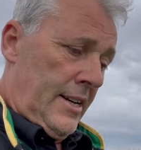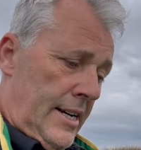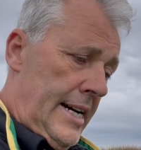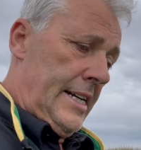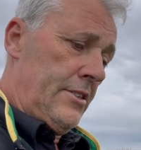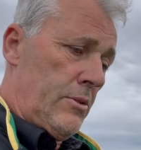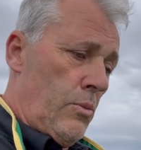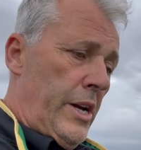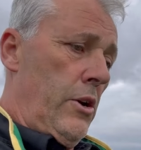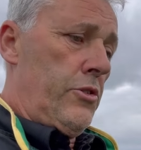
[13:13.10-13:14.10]
And
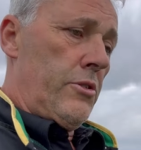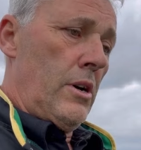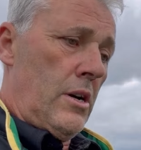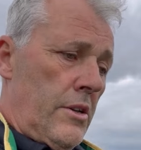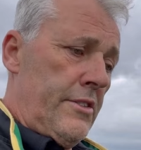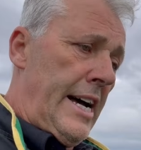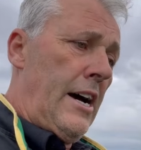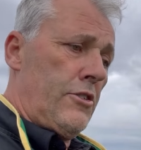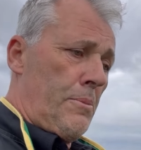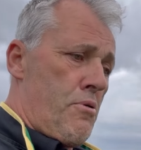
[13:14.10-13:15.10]
we use that
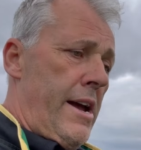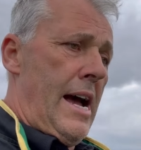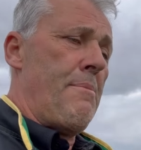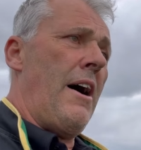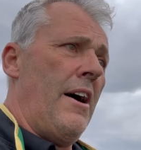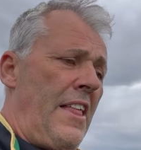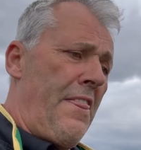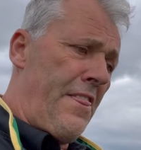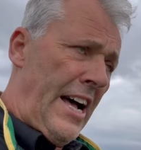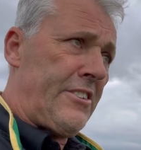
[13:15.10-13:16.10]
as a pre-em, and then
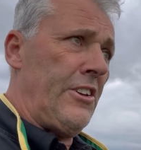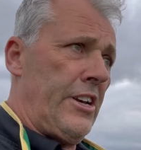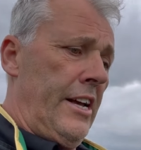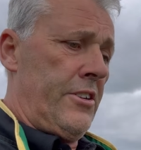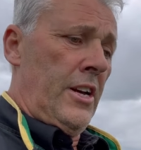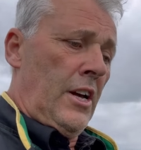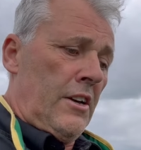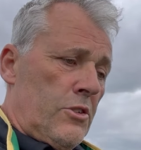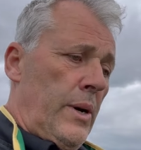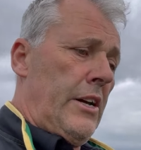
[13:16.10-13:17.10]
that is it.
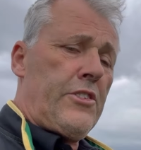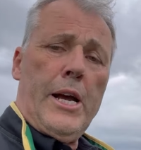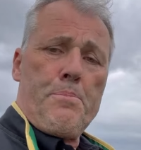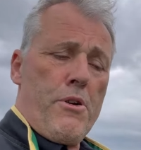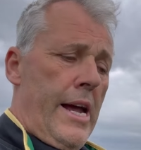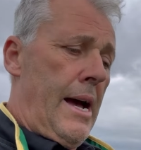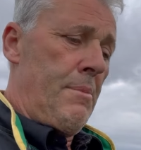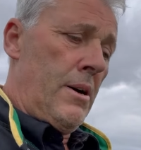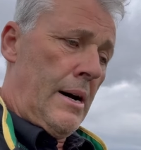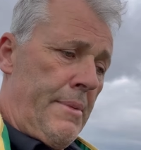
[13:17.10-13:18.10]
So when I say pre-em,
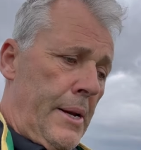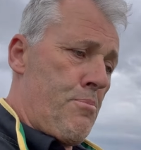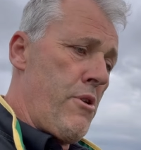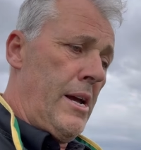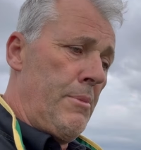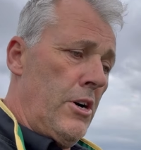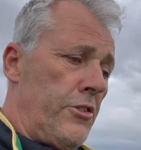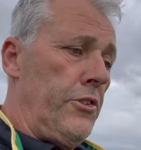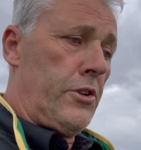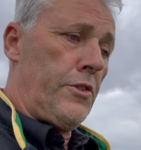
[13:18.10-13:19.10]
I mean
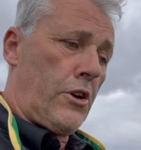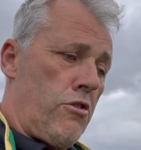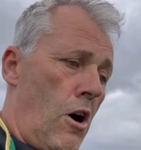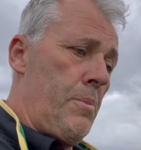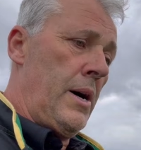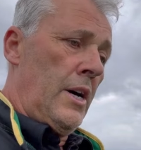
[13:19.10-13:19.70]
pre-emergence of the crop.